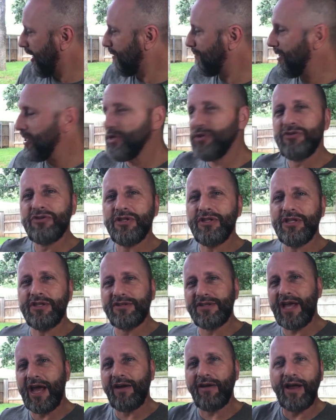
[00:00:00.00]
I'd be using
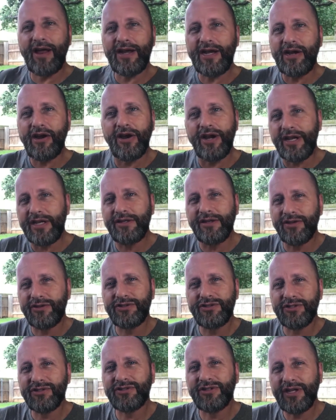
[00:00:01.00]
this guy right here, and he does
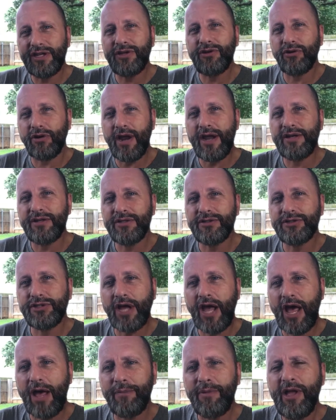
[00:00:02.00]
just a great
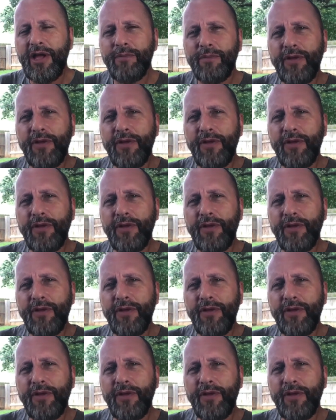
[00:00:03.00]
job.